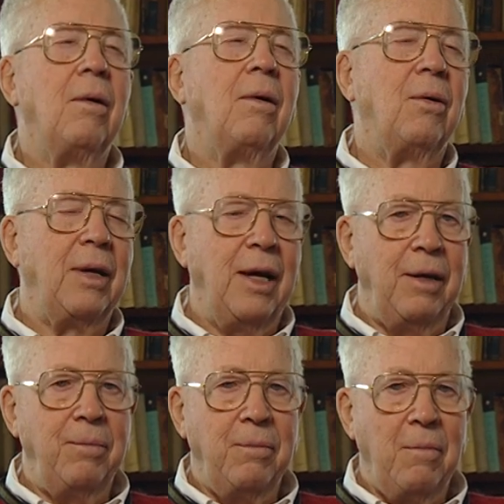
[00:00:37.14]
Okay.
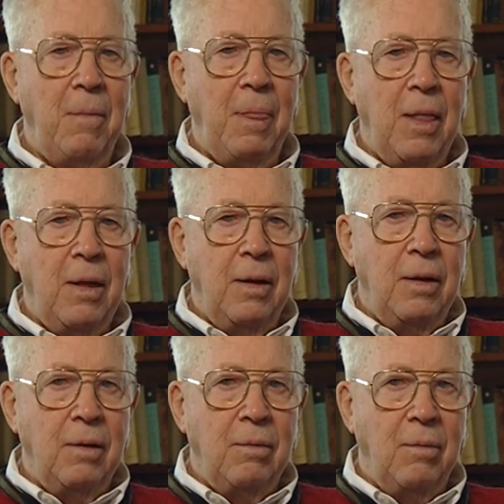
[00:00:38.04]

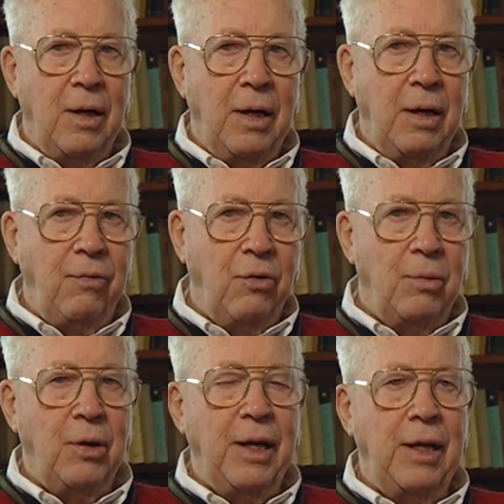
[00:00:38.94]
My
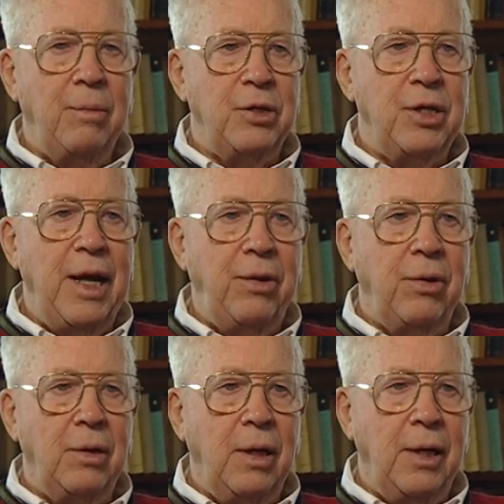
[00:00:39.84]
formal name is
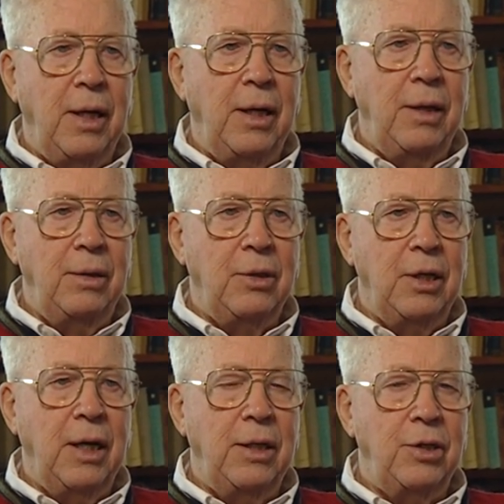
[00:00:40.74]
Nathan,
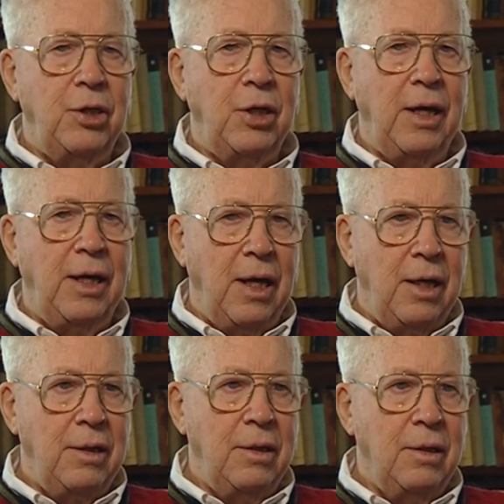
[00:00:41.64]

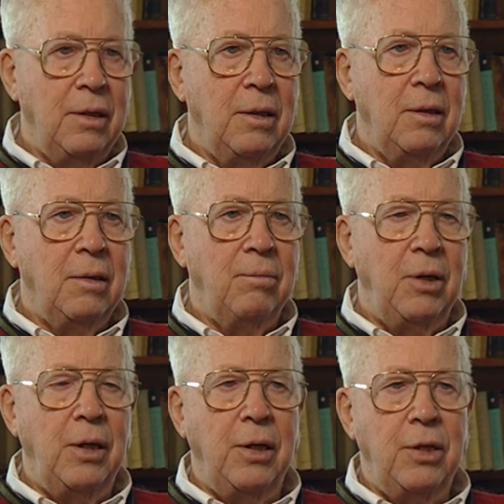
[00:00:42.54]
N-A-T-H-A-N,
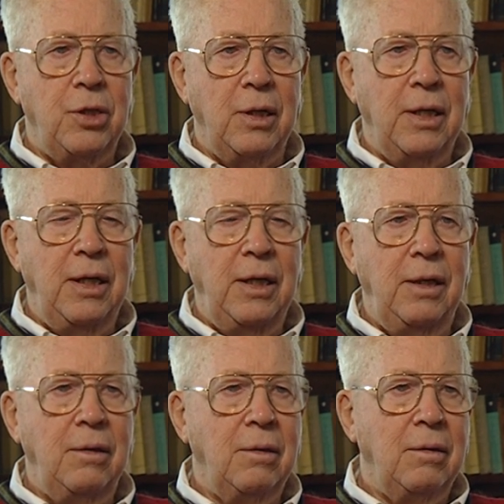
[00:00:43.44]
middle initial E,